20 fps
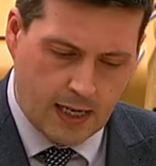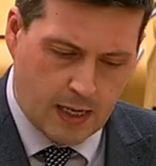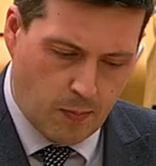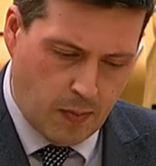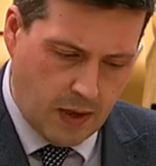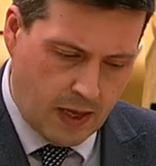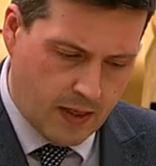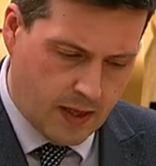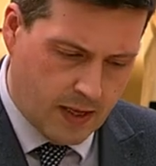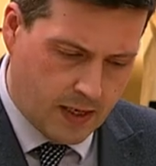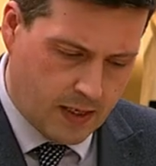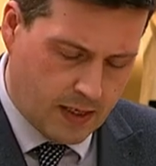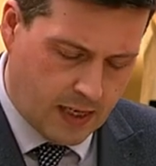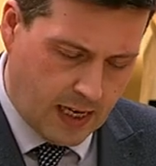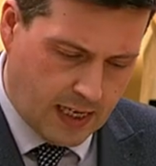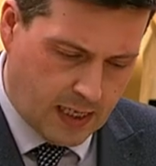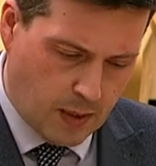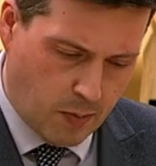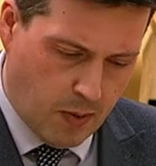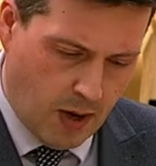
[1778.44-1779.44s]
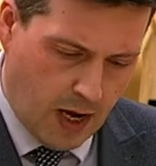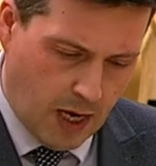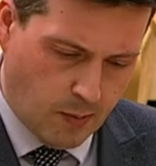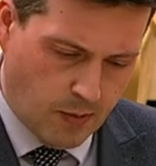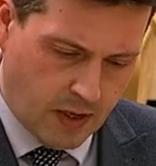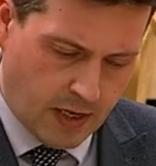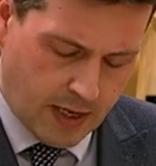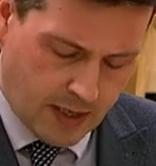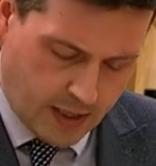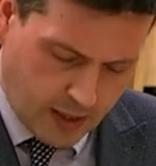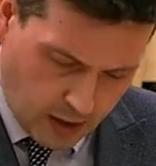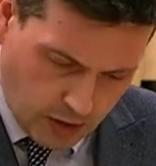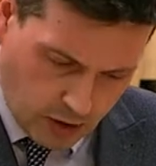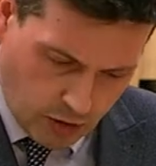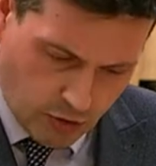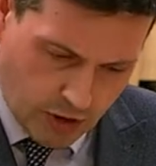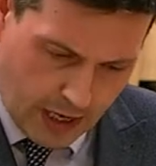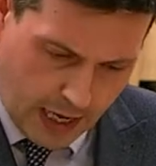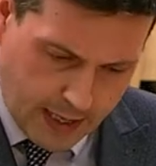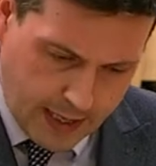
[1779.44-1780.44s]
debate this as a parliament. It
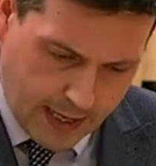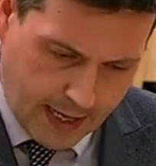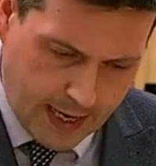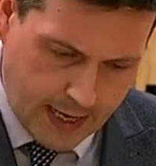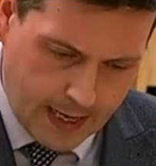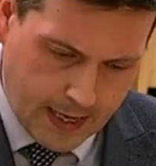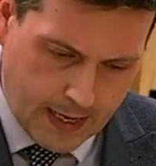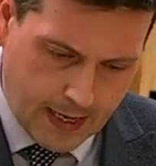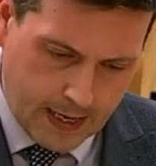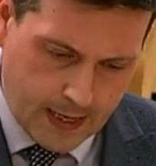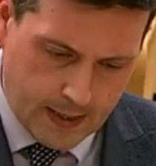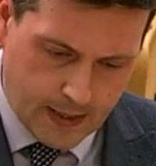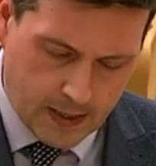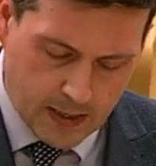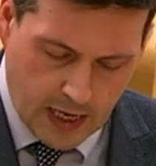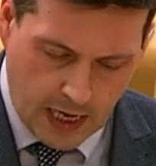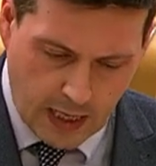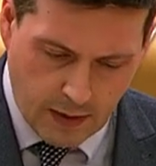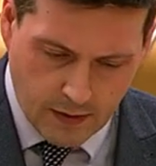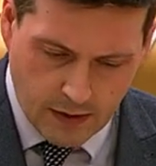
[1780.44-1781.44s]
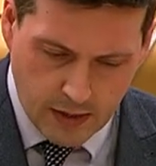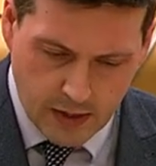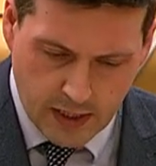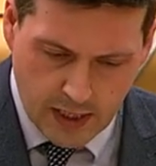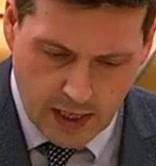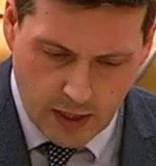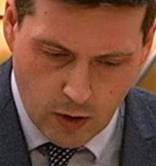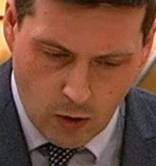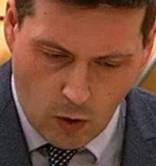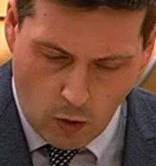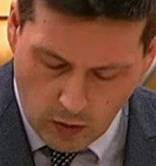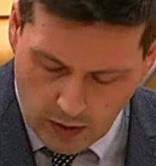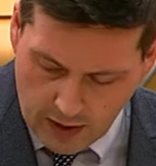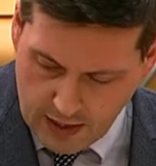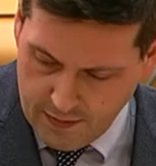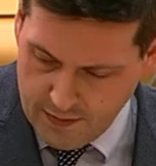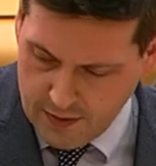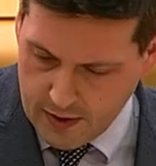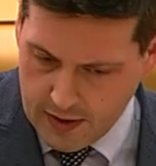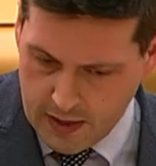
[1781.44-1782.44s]
does reiterate the scale of concern, not
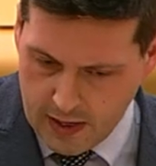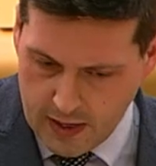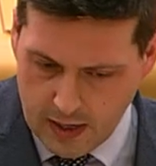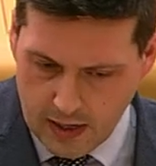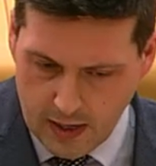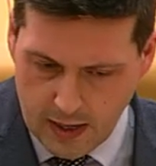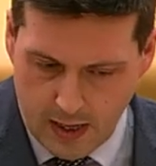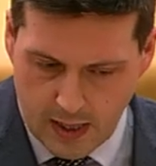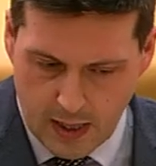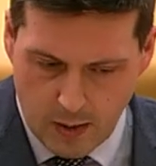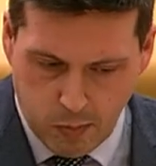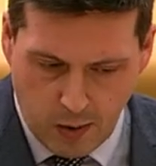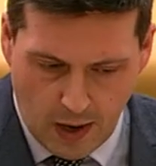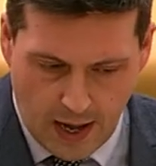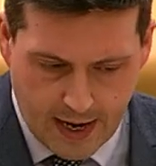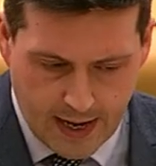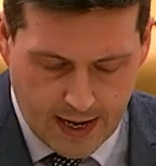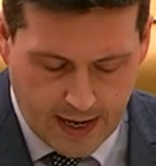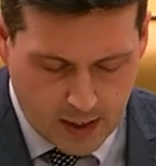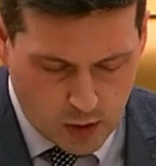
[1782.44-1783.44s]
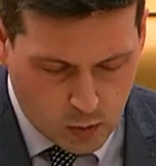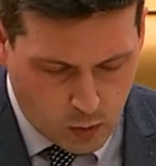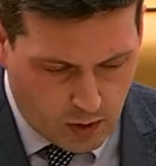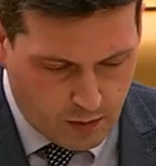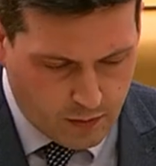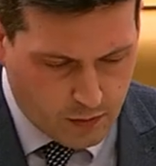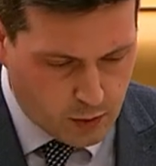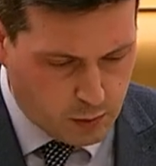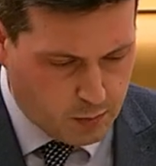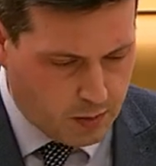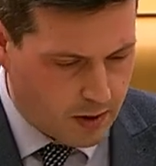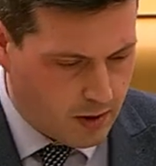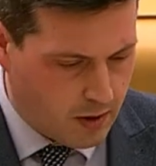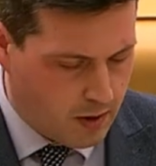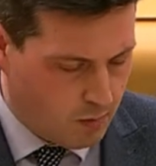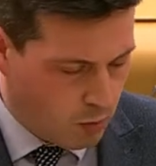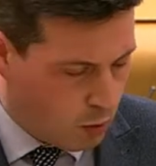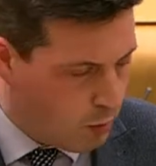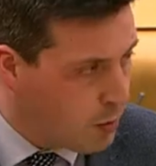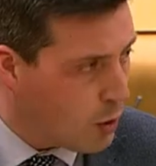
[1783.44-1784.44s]
only for the plant and its workforce, but
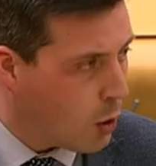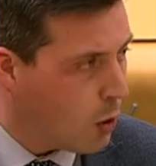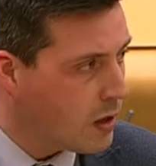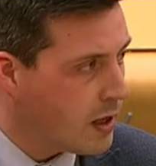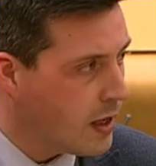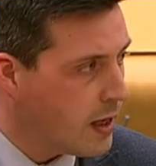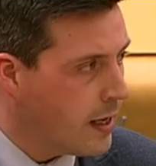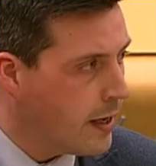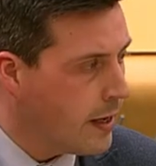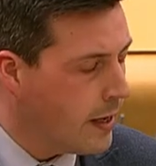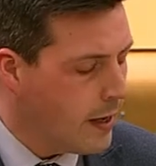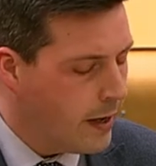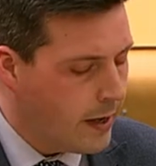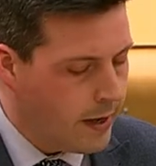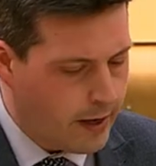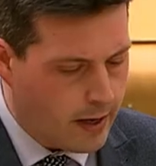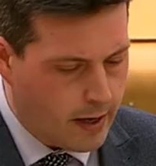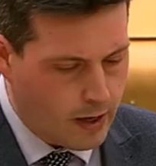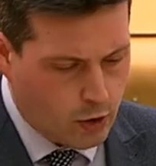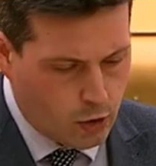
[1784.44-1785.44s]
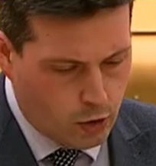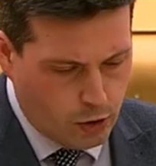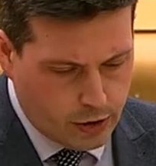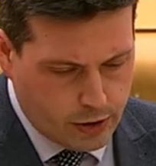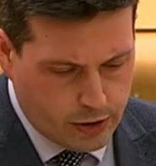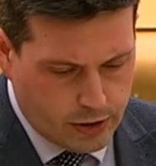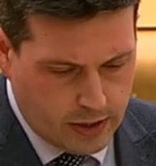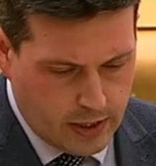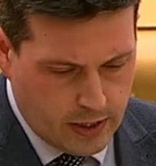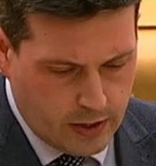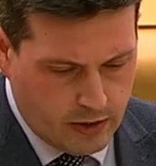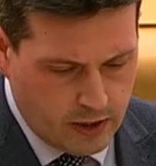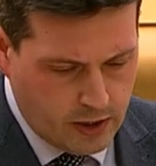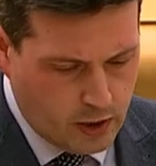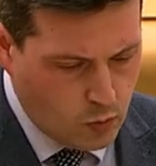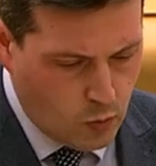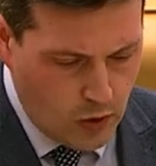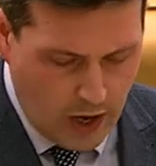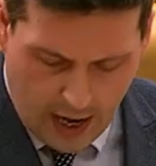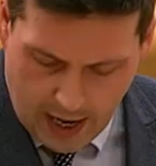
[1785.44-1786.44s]
more broadly across the
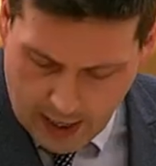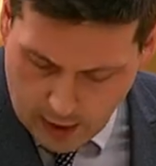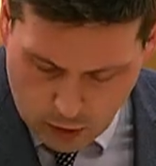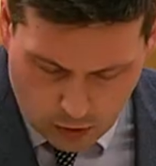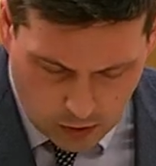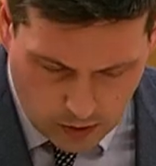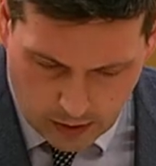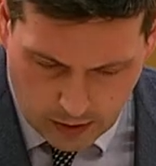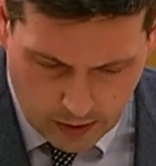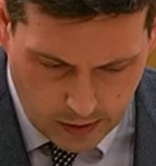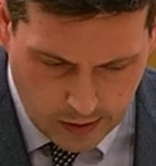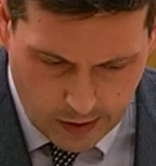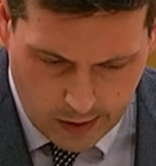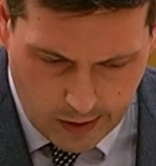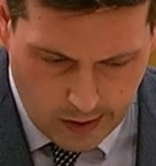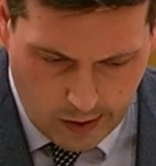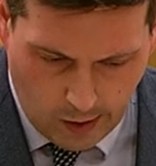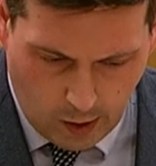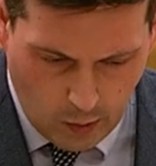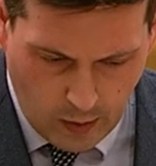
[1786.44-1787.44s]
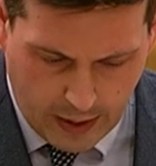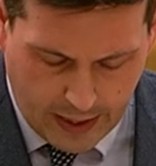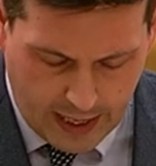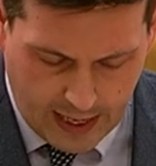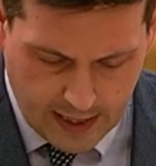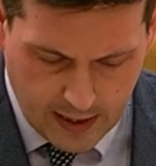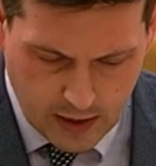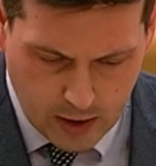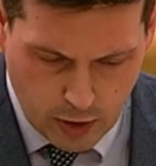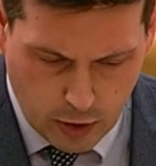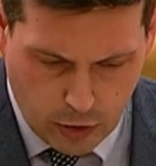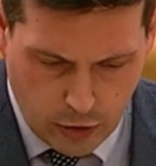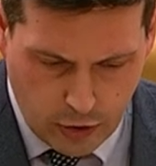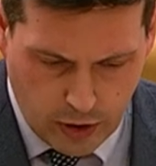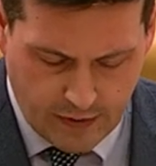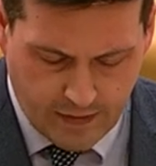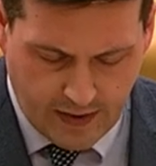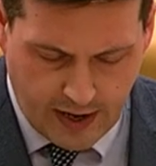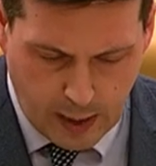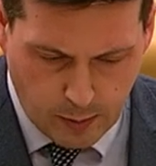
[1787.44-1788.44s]
region. We are doing all we can to
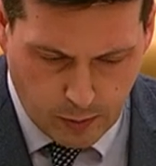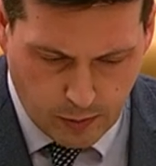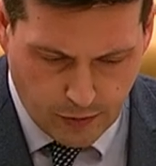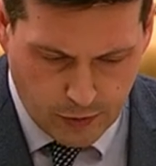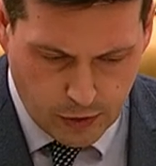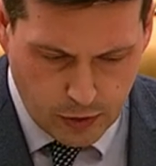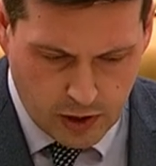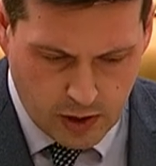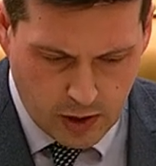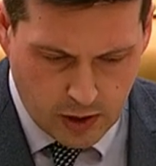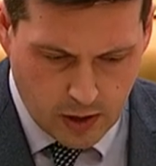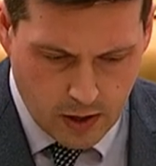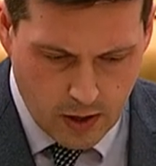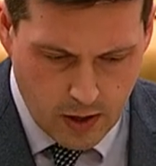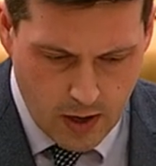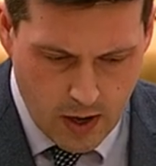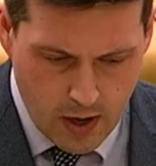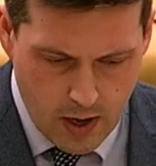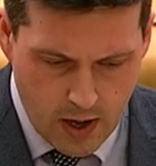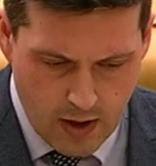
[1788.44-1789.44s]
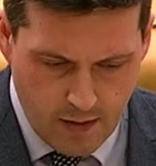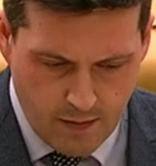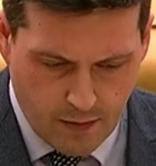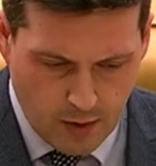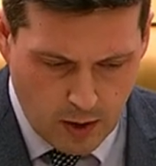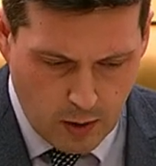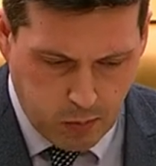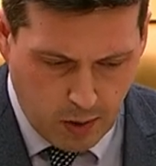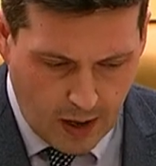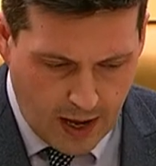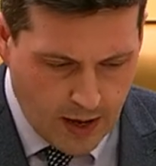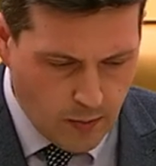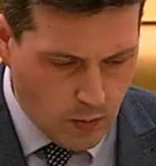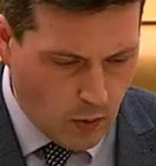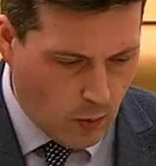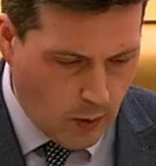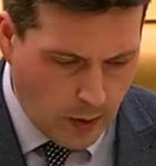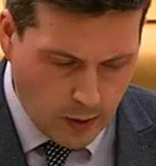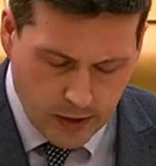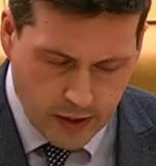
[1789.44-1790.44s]
secure a viable future for the plant.
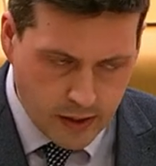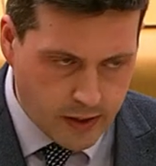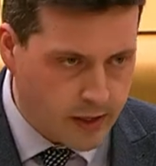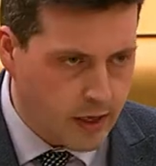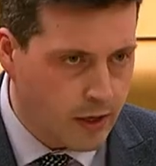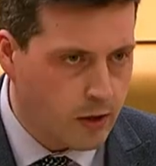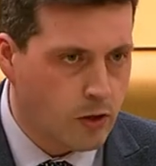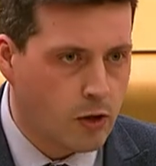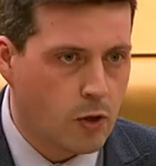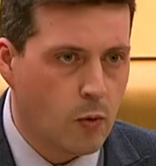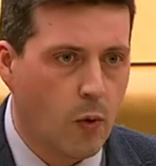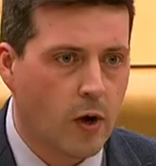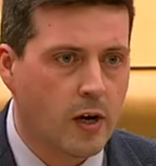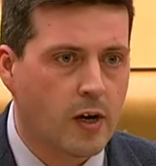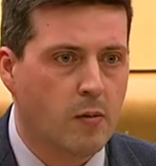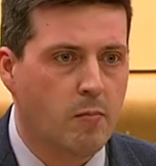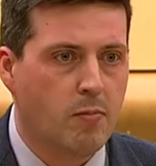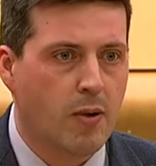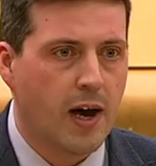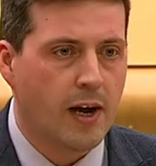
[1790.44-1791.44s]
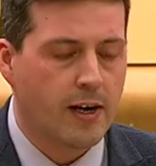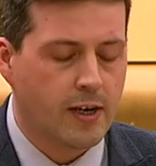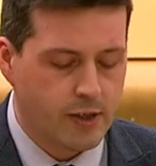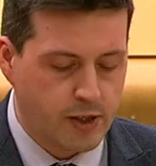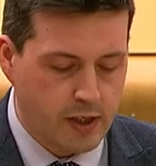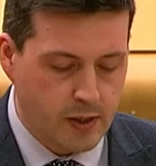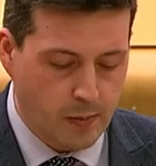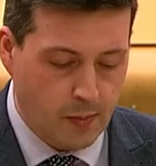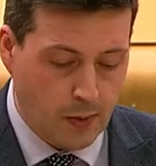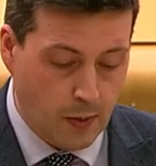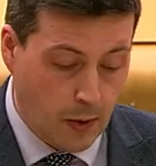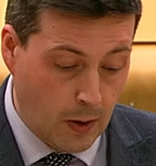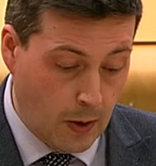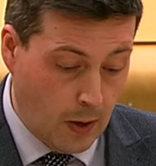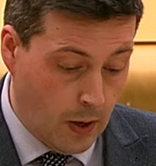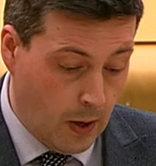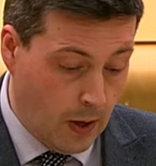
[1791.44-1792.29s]
We will continue to work in partnership